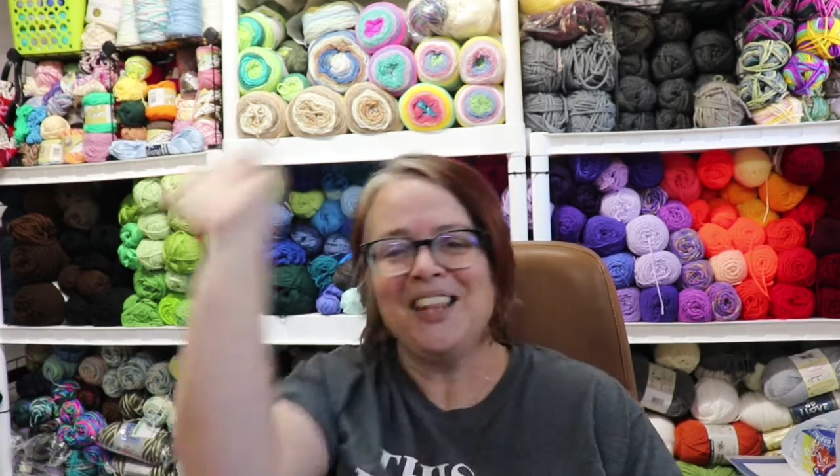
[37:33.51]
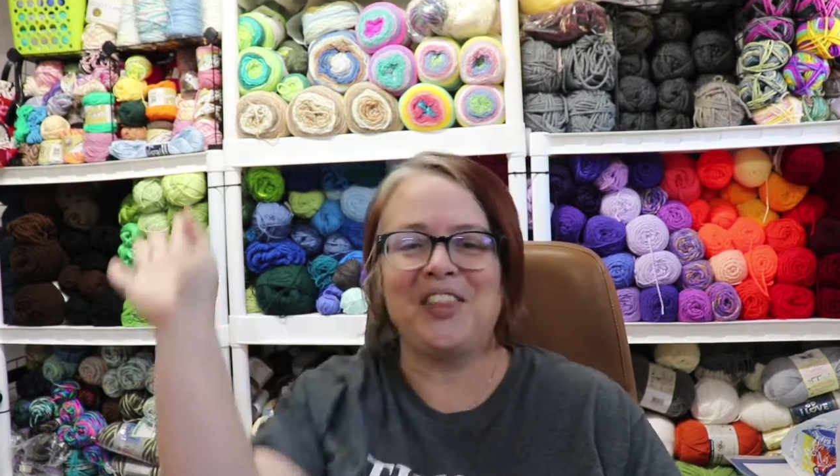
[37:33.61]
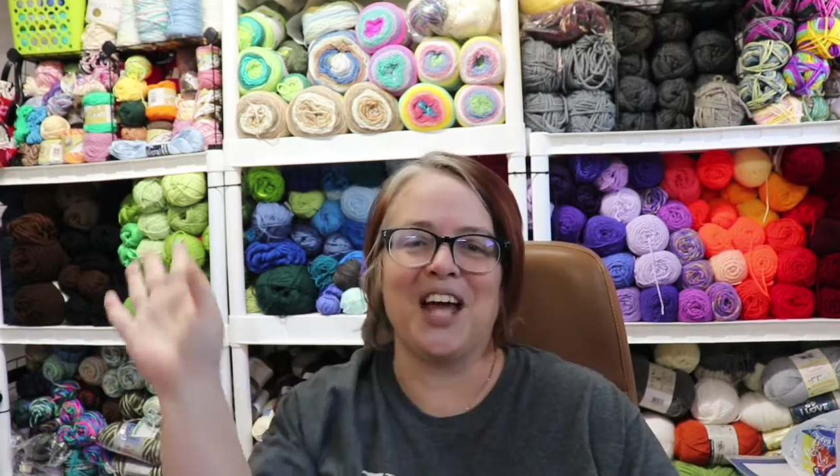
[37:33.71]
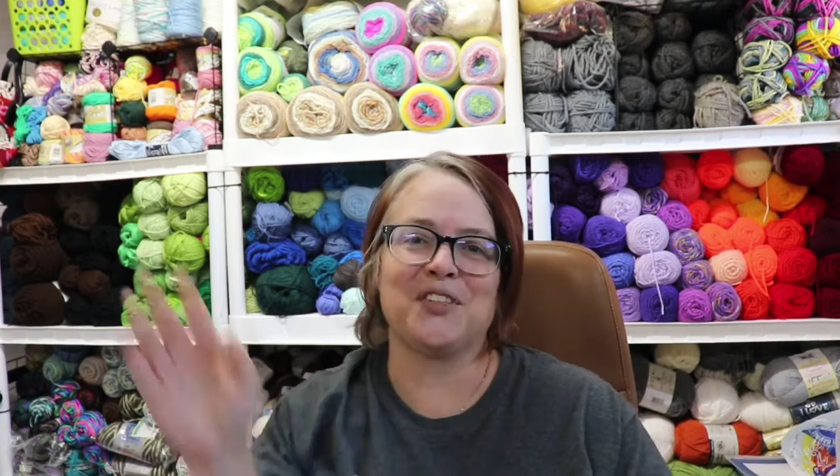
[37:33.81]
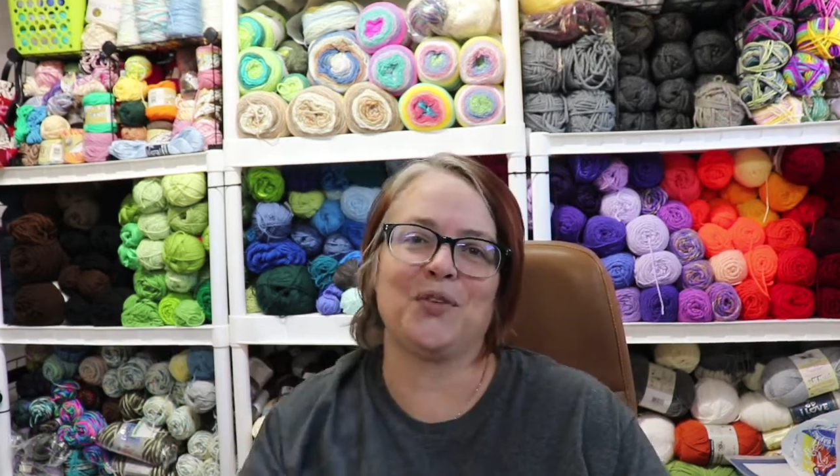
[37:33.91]

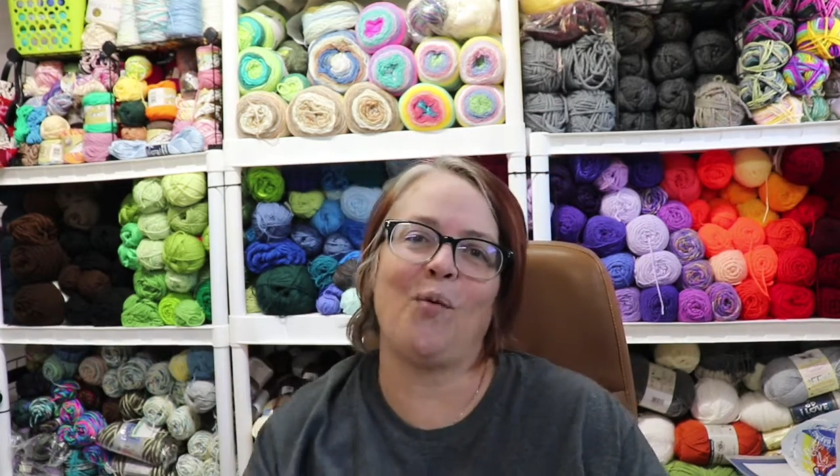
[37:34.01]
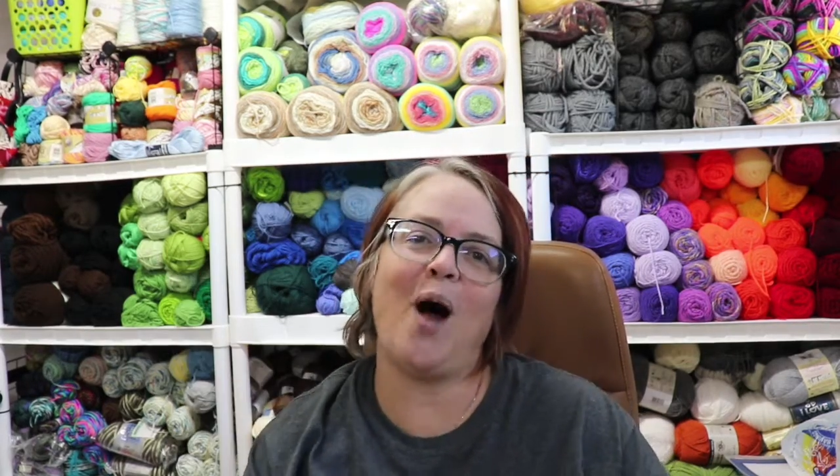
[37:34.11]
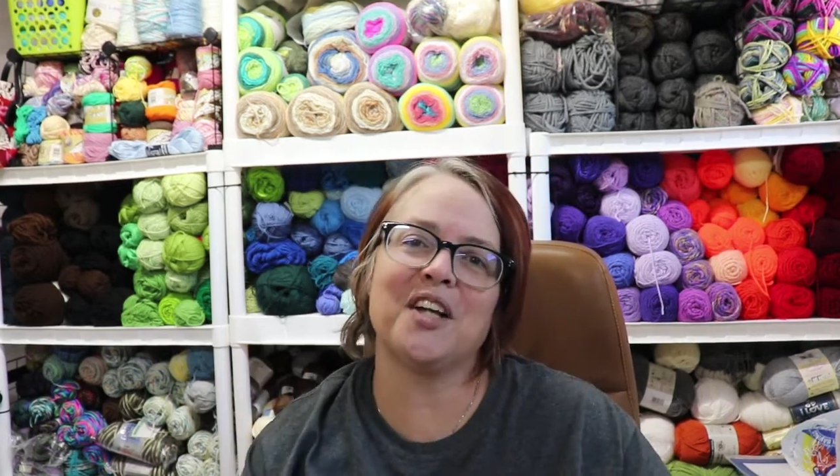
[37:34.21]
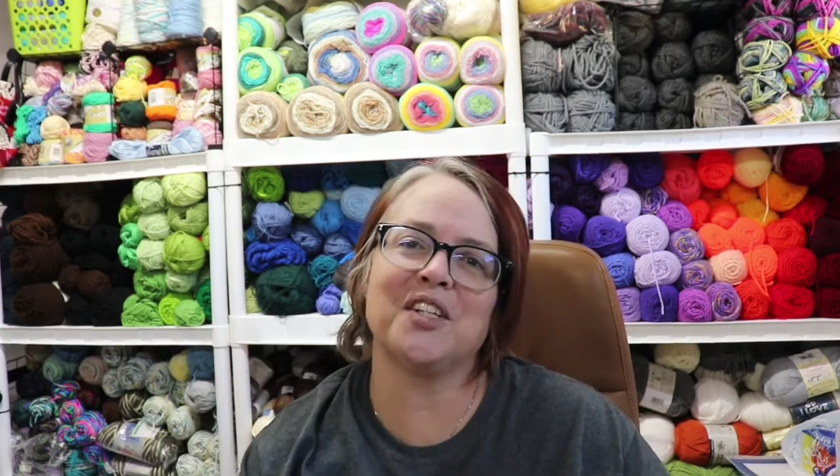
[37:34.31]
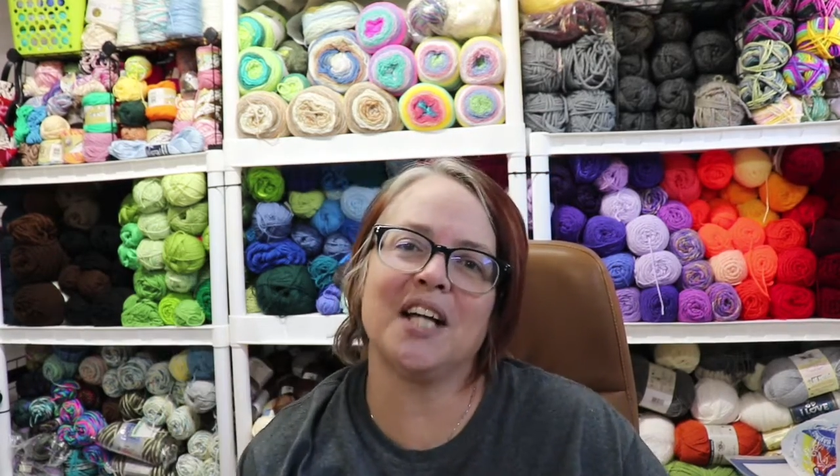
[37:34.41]
thanks for
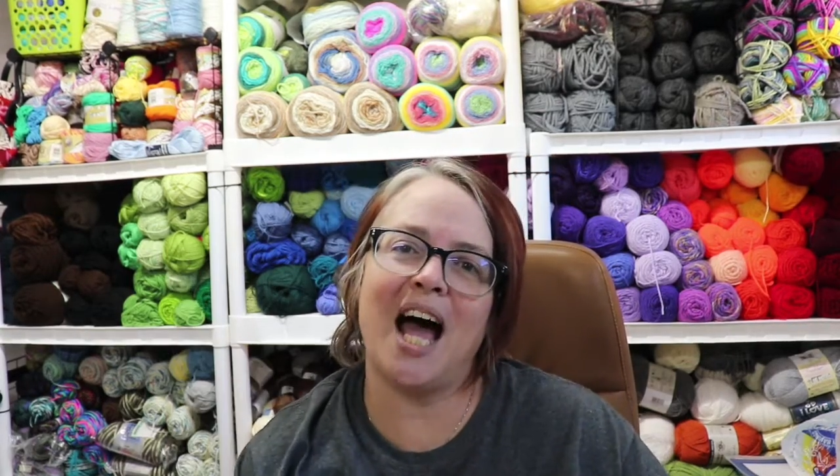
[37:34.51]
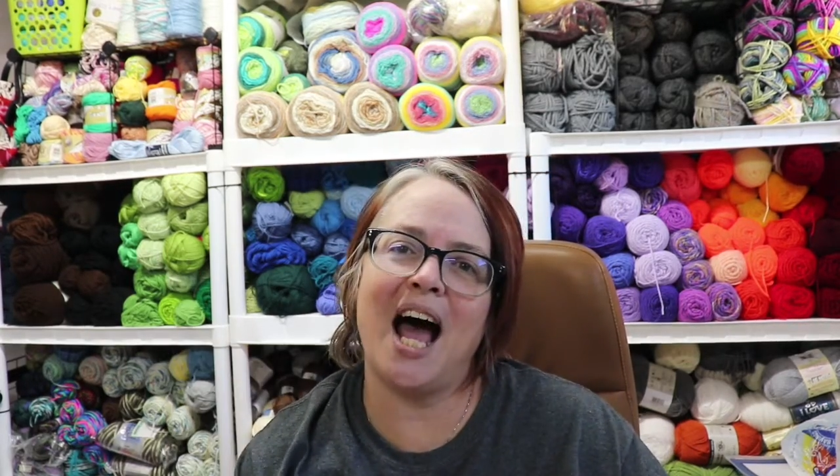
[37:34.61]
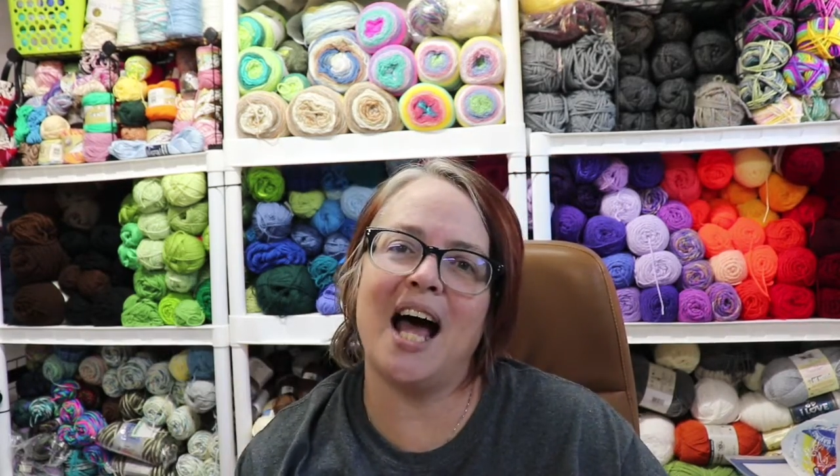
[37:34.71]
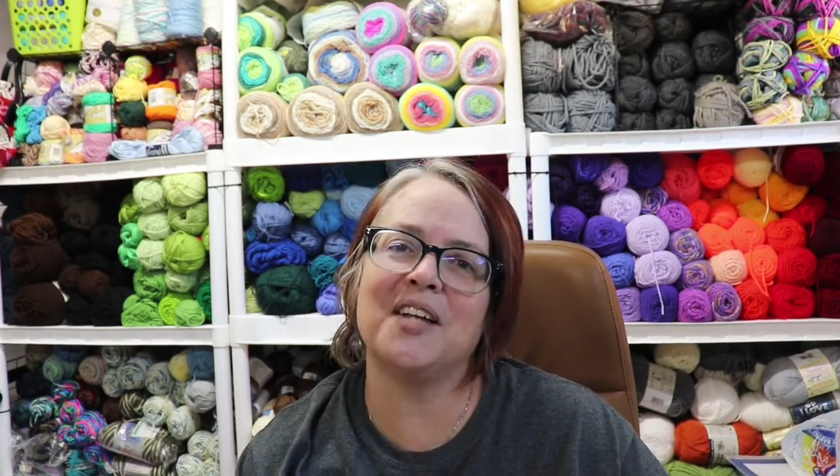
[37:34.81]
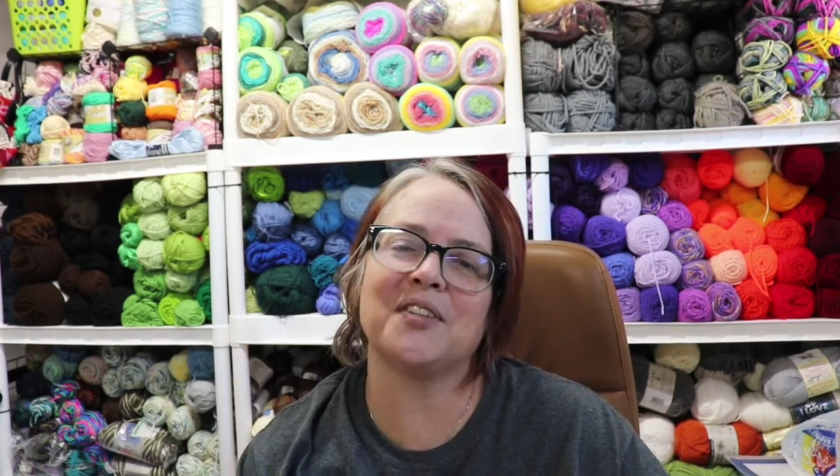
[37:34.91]
watching,
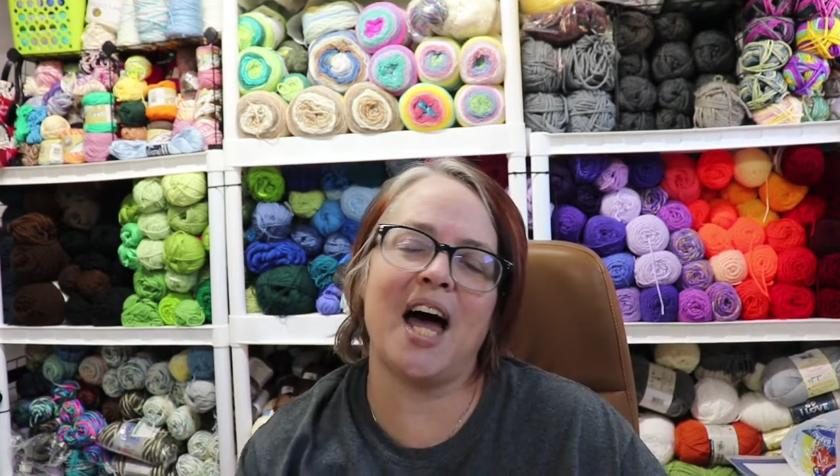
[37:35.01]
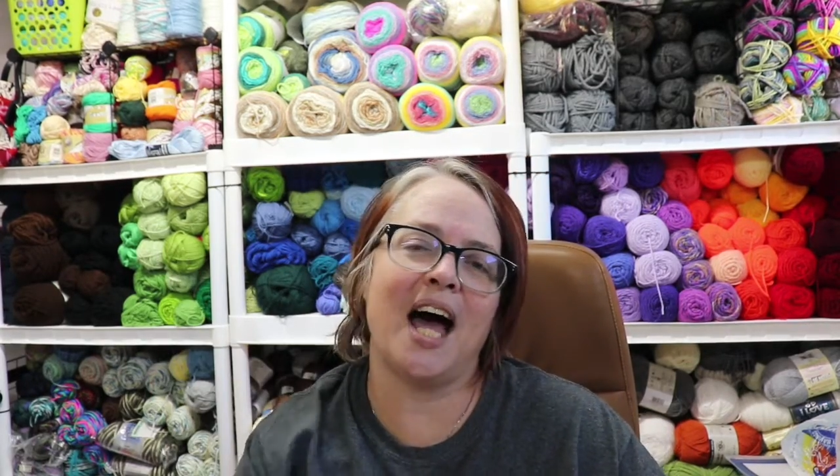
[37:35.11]
guys.